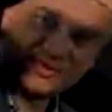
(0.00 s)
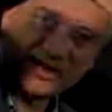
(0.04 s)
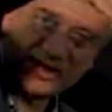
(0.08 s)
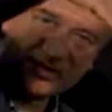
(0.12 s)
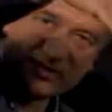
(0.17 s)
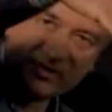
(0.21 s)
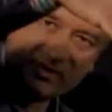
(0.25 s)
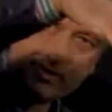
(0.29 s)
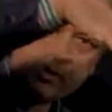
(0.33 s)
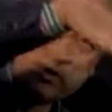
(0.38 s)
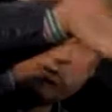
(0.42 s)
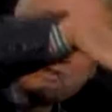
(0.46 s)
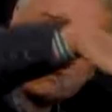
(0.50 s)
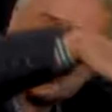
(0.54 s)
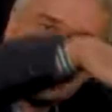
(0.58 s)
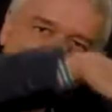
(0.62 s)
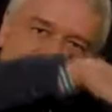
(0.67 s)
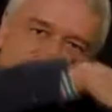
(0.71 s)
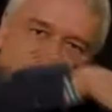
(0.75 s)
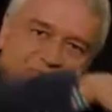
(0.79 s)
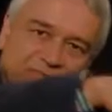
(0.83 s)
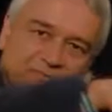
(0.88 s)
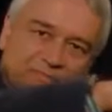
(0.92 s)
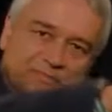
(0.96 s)
trajectory
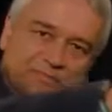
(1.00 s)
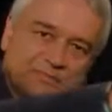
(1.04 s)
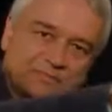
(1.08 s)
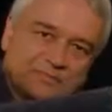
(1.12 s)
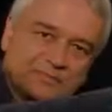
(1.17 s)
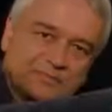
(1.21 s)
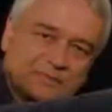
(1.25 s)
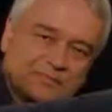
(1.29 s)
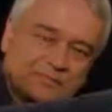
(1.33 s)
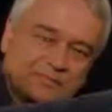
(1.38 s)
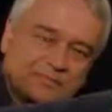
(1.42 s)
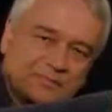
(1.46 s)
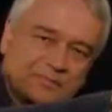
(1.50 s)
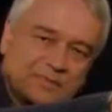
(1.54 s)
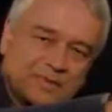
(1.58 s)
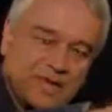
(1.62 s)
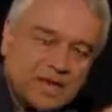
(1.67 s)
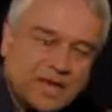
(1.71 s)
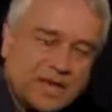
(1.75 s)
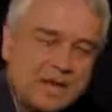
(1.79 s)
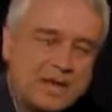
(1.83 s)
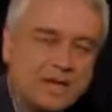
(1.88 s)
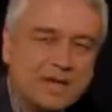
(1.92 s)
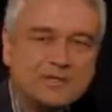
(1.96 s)
curves.
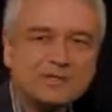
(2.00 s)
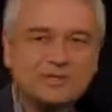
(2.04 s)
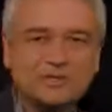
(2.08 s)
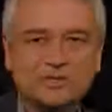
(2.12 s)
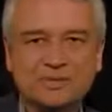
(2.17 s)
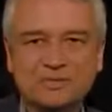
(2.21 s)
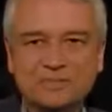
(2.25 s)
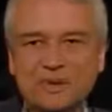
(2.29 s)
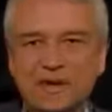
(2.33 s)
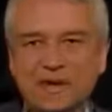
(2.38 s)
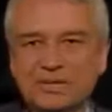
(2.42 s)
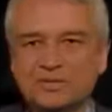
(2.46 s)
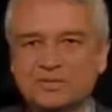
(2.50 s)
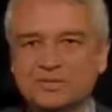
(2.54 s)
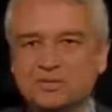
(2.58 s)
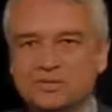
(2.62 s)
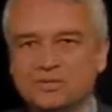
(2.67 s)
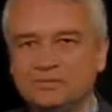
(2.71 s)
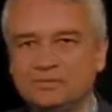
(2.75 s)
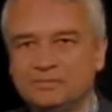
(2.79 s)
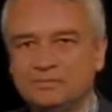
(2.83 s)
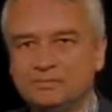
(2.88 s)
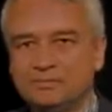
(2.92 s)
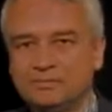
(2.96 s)
So the
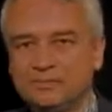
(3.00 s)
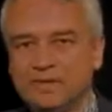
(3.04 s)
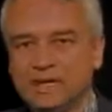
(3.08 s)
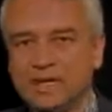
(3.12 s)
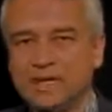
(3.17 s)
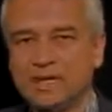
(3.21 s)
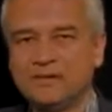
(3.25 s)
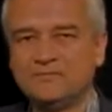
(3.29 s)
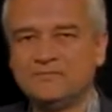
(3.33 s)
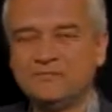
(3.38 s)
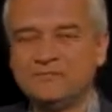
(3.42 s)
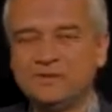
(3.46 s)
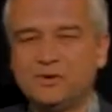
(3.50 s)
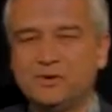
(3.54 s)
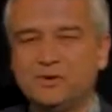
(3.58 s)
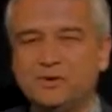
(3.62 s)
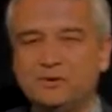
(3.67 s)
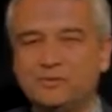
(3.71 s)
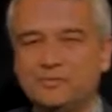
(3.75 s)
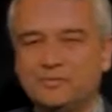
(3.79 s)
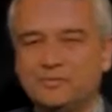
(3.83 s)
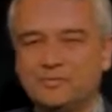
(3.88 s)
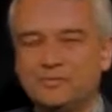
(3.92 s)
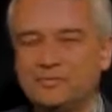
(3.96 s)
picture in
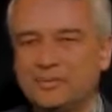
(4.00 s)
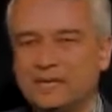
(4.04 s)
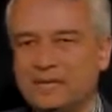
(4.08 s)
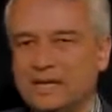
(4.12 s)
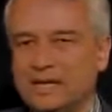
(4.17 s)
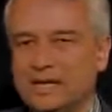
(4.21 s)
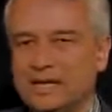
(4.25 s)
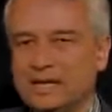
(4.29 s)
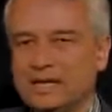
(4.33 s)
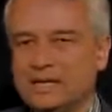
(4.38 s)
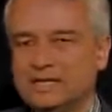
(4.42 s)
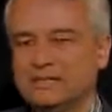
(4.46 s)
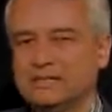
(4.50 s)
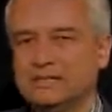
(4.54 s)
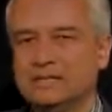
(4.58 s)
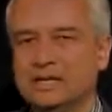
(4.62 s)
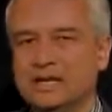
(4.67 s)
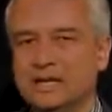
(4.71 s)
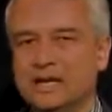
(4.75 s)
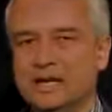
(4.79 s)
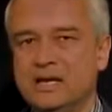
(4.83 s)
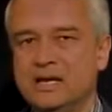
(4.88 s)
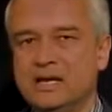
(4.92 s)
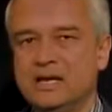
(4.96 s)
full is
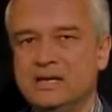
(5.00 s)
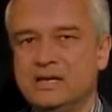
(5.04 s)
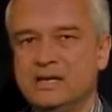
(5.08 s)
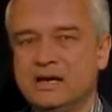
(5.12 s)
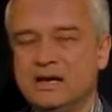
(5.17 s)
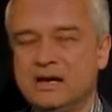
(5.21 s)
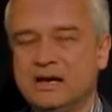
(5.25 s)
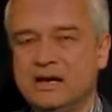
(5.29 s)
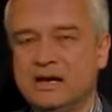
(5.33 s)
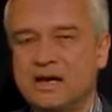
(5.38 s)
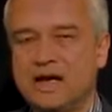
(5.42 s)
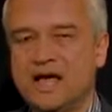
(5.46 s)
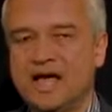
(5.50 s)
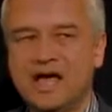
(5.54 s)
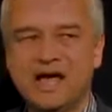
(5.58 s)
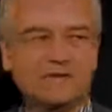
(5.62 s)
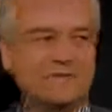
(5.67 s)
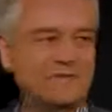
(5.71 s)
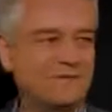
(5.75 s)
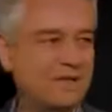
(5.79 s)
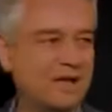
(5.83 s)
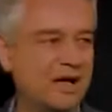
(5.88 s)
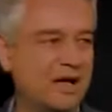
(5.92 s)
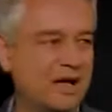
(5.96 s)
I
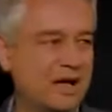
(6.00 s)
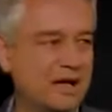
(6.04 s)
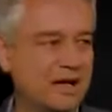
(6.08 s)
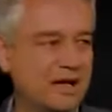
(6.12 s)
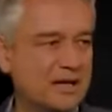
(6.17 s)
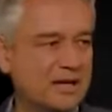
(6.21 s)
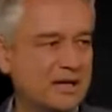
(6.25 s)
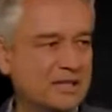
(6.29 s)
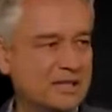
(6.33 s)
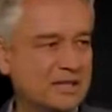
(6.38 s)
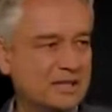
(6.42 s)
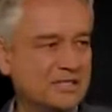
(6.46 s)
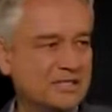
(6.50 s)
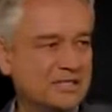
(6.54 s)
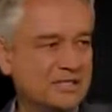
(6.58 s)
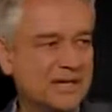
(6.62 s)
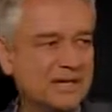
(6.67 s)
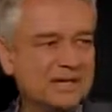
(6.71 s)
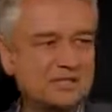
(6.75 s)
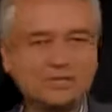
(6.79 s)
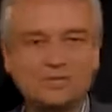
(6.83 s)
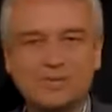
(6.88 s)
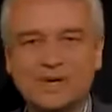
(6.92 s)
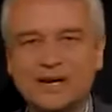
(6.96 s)
have
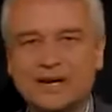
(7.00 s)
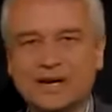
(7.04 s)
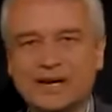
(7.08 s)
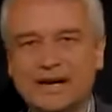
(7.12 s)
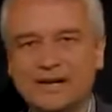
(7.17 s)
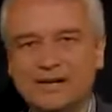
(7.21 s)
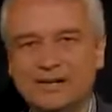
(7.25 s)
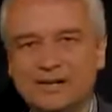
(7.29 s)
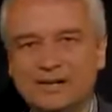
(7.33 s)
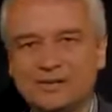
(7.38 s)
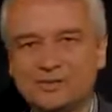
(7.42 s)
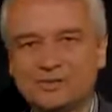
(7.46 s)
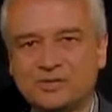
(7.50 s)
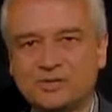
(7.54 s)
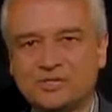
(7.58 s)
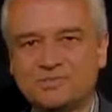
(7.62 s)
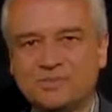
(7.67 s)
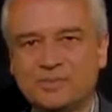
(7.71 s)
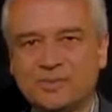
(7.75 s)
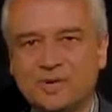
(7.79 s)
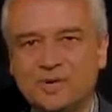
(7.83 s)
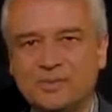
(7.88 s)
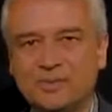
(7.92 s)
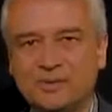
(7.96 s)
10 to the 29
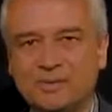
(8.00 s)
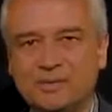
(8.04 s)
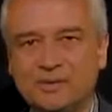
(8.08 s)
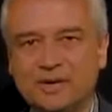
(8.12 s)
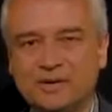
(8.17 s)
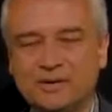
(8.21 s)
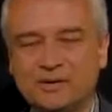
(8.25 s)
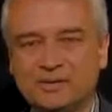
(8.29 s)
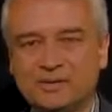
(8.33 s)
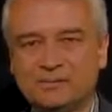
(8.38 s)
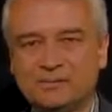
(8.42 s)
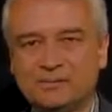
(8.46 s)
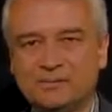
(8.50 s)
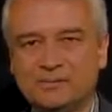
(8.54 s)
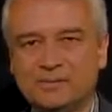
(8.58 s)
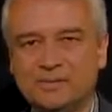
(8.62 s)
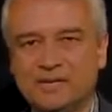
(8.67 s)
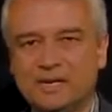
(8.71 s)
electrons per cubic meter.